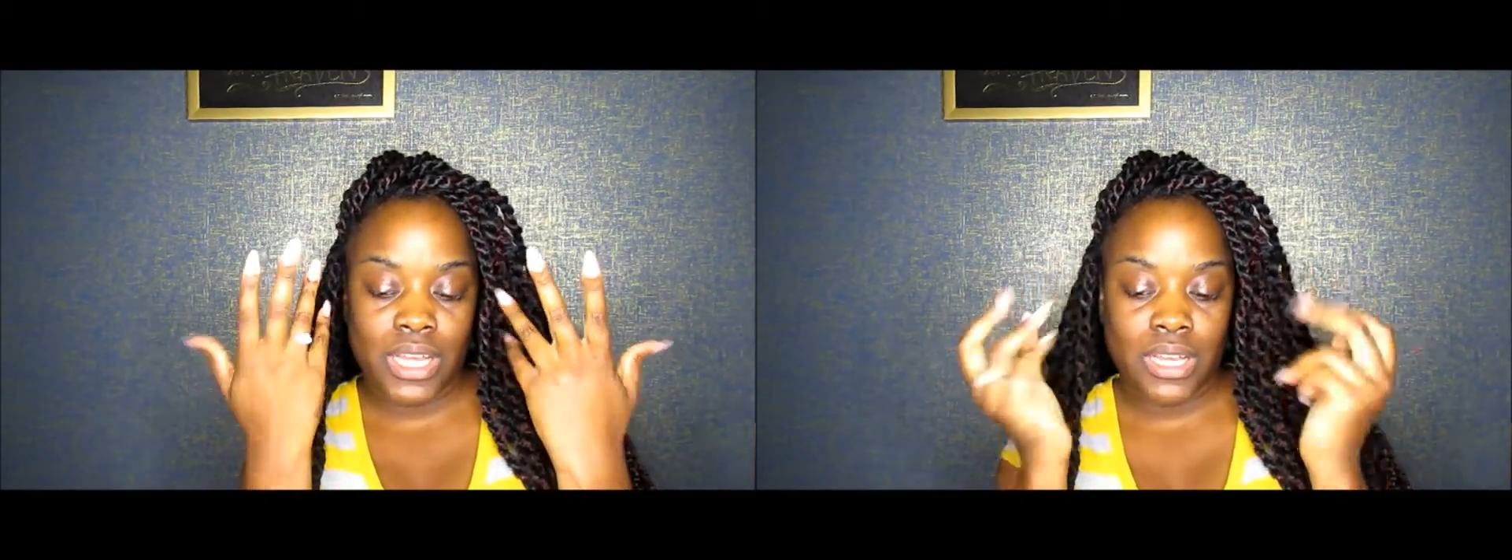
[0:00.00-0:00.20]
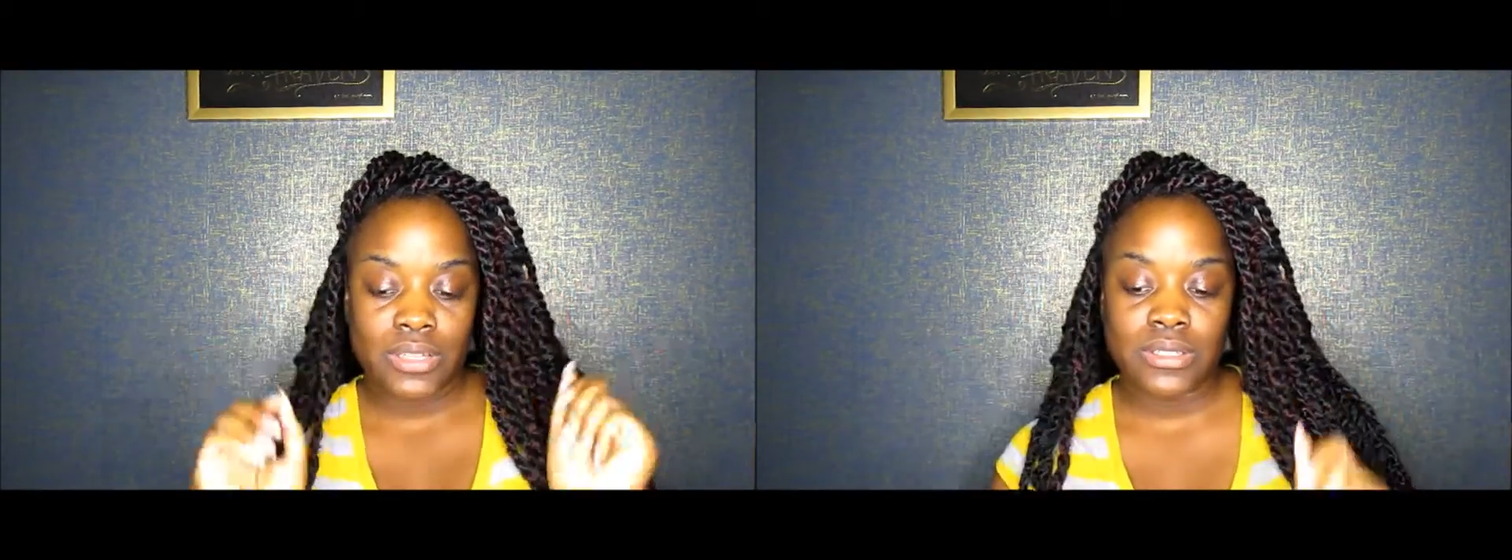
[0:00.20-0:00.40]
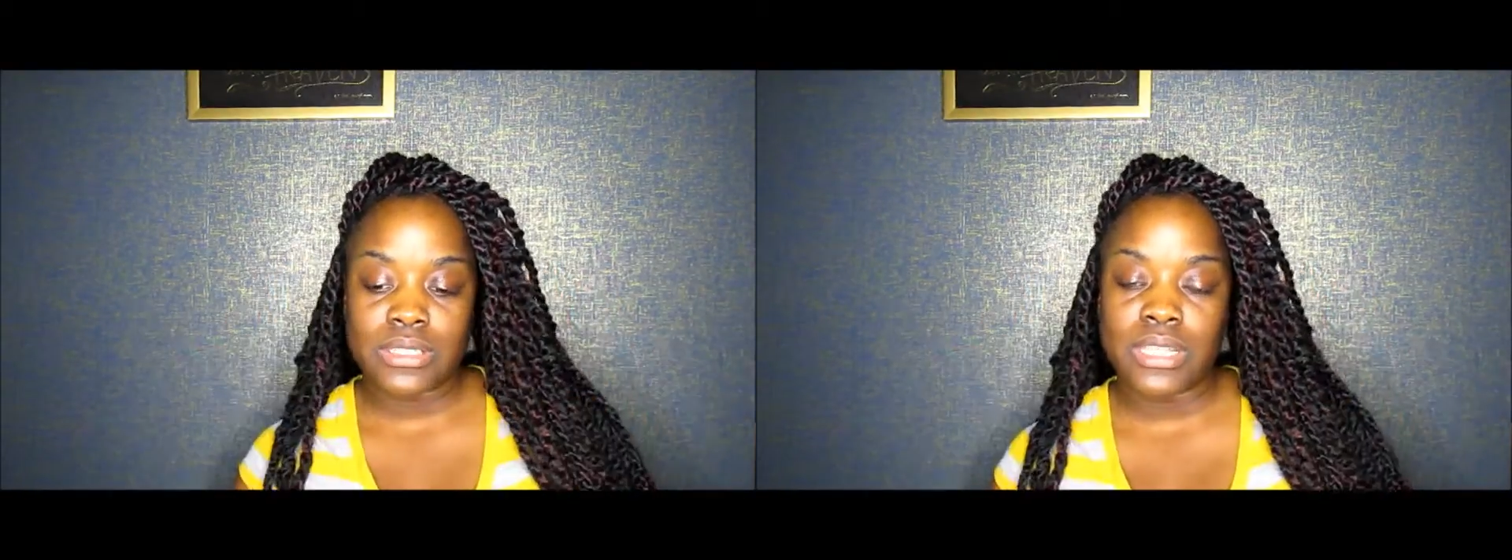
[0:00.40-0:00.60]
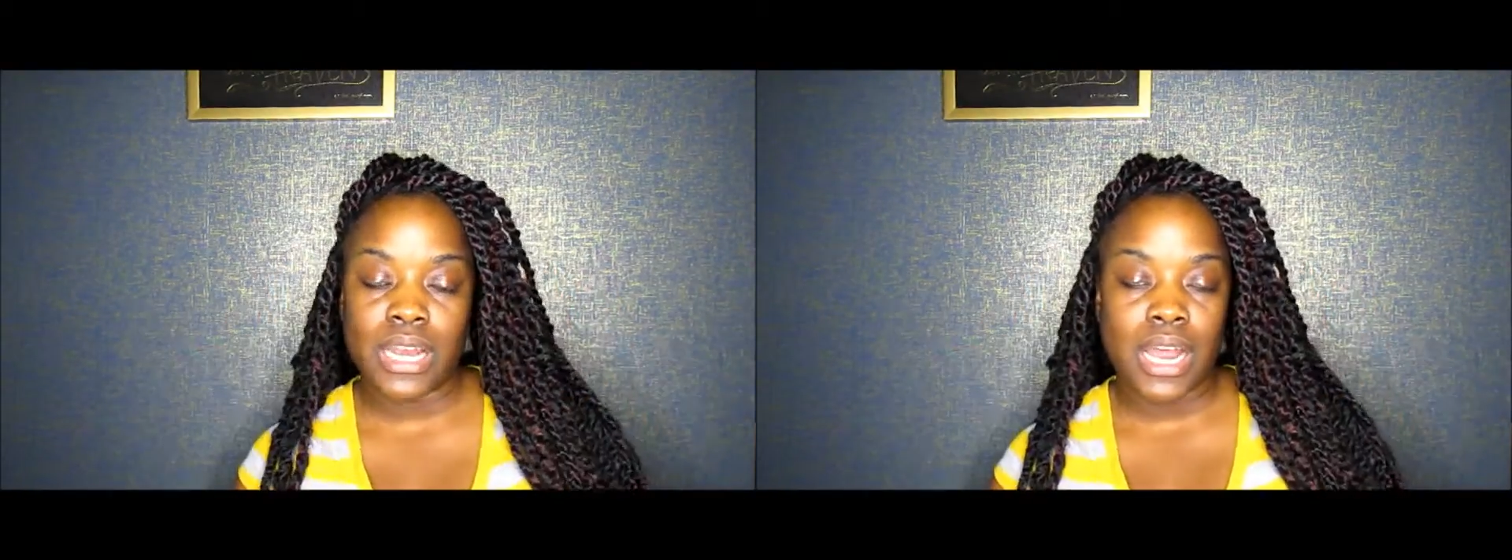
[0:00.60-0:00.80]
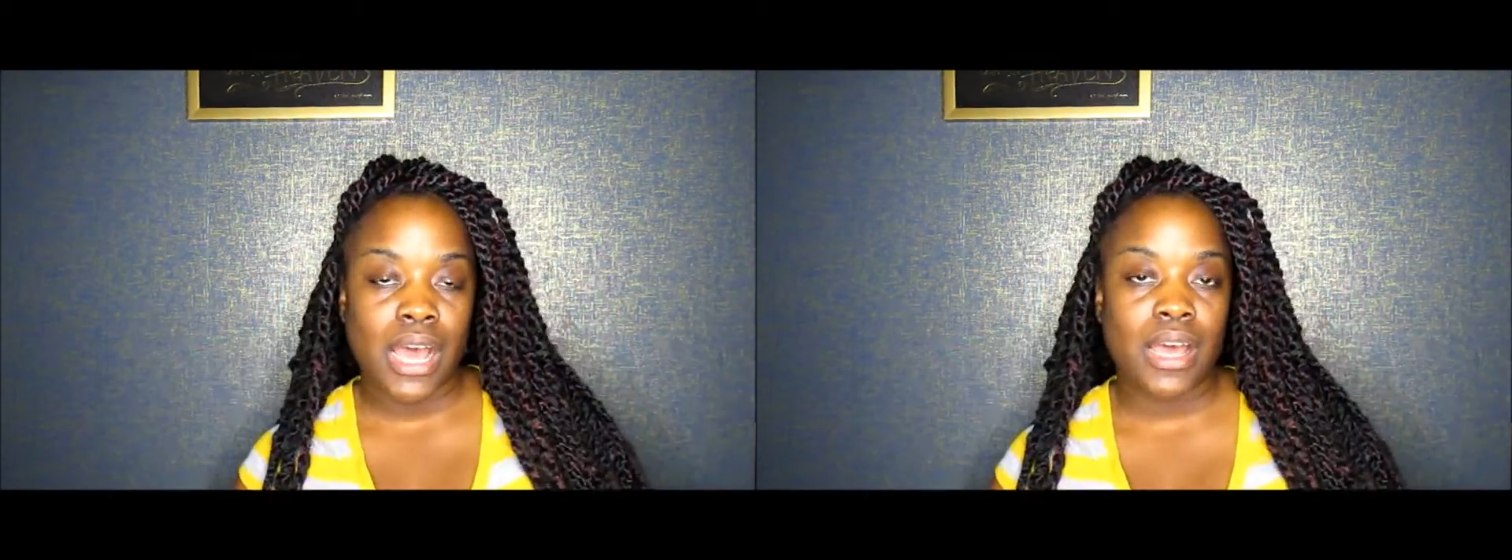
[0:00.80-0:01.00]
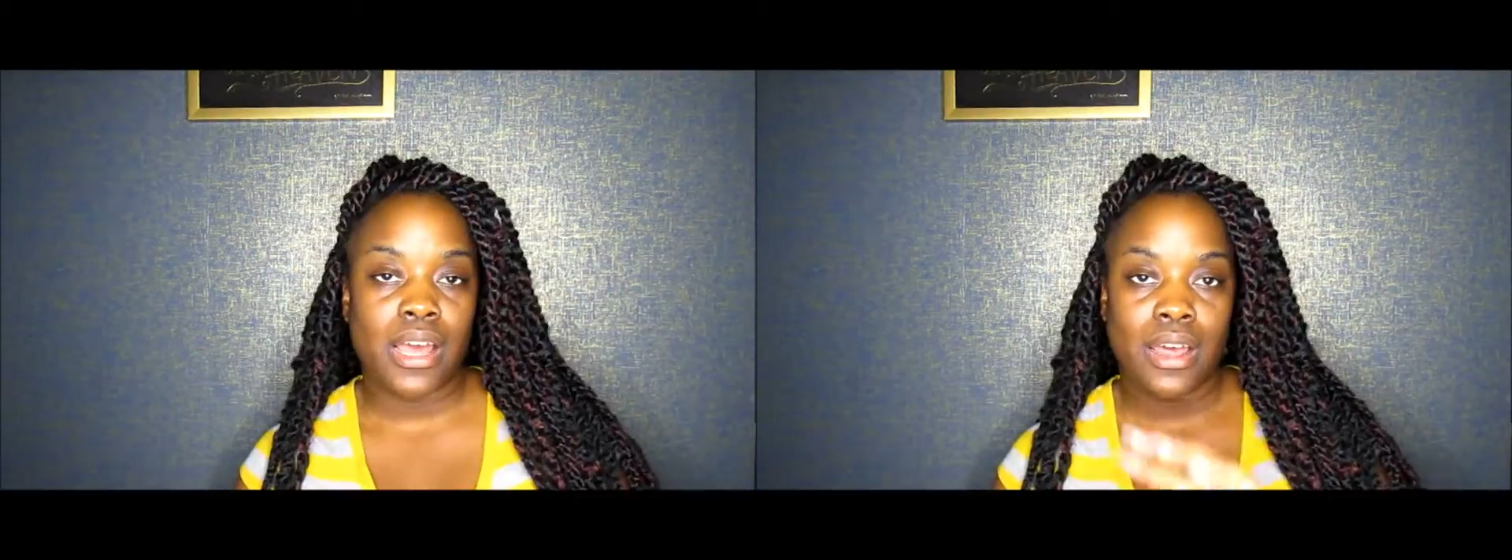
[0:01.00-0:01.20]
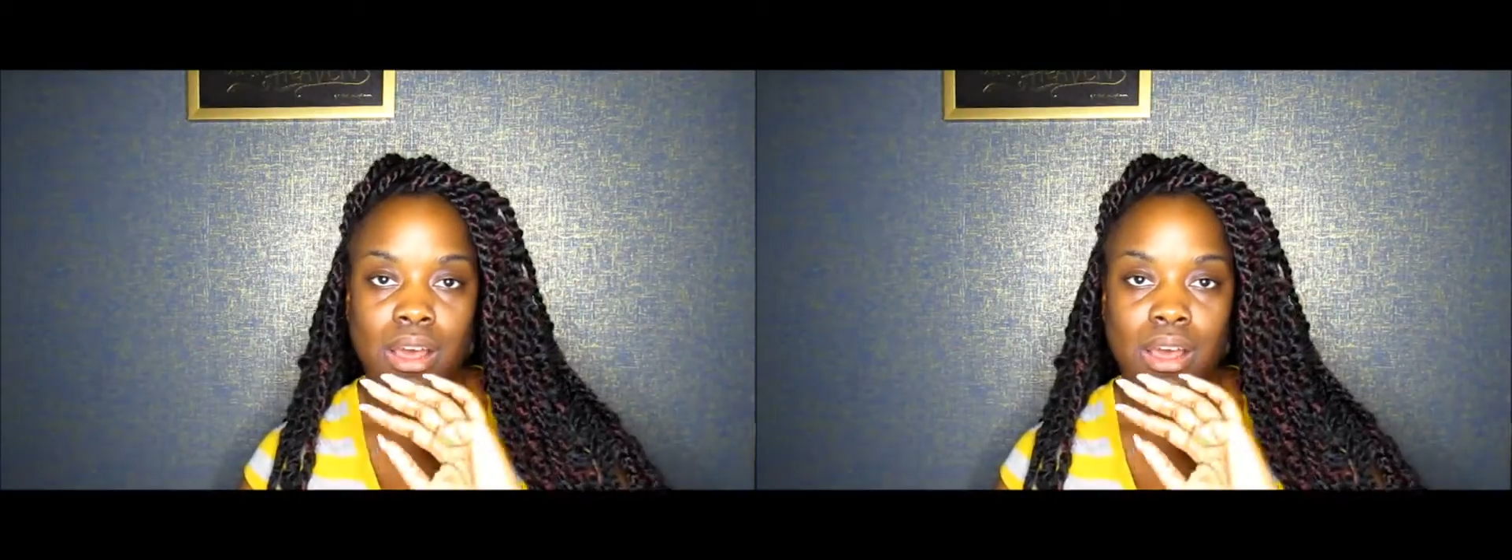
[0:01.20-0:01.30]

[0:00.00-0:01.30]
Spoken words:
nails, and I